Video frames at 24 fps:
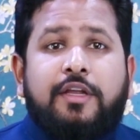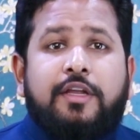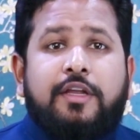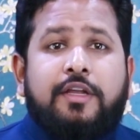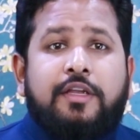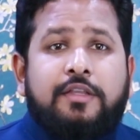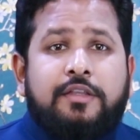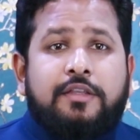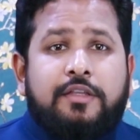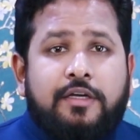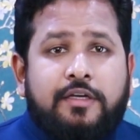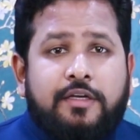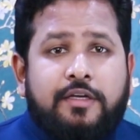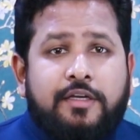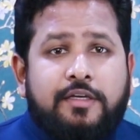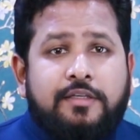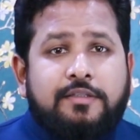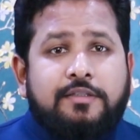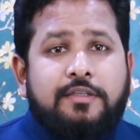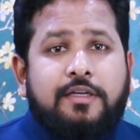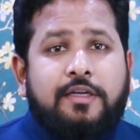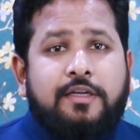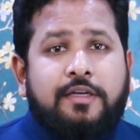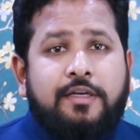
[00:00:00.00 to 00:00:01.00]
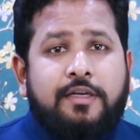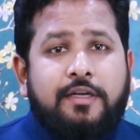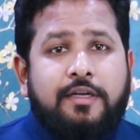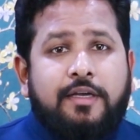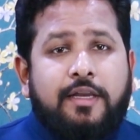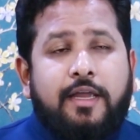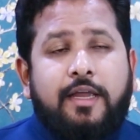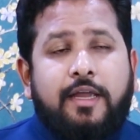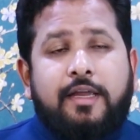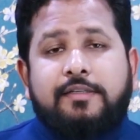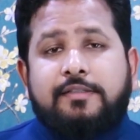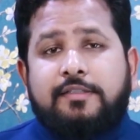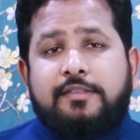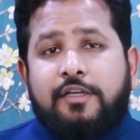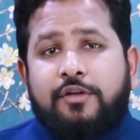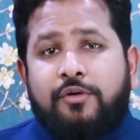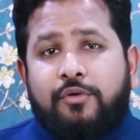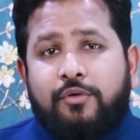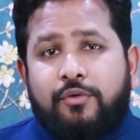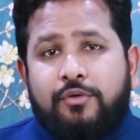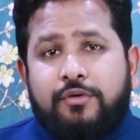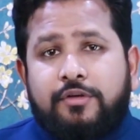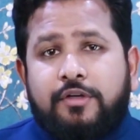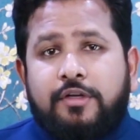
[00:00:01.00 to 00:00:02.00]
in the days ahead as they
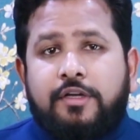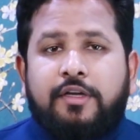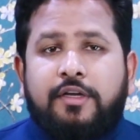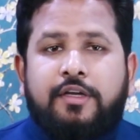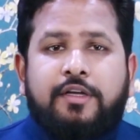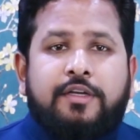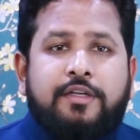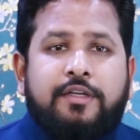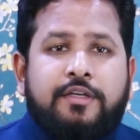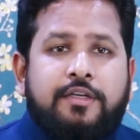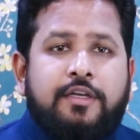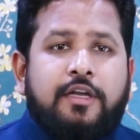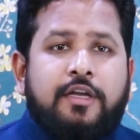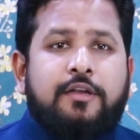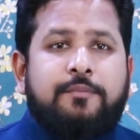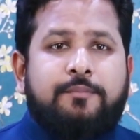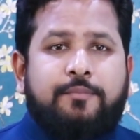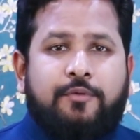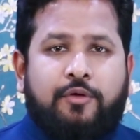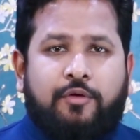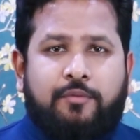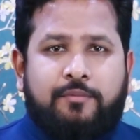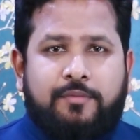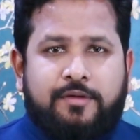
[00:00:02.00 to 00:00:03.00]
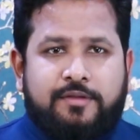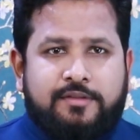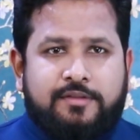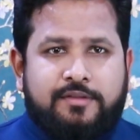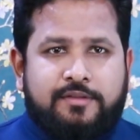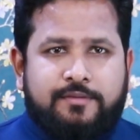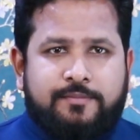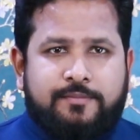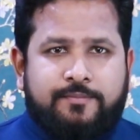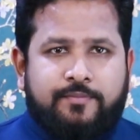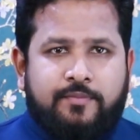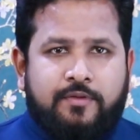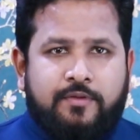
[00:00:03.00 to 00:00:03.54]
hold real promise.